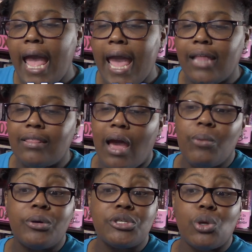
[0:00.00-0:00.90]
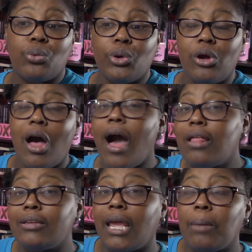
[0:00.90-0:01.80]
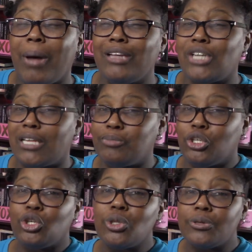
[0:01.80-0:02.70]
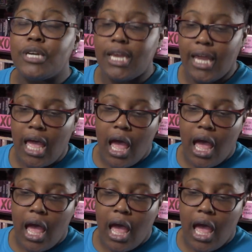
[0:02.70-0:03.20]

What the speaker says: and that was Royal Holiday by Jasmine Guillory.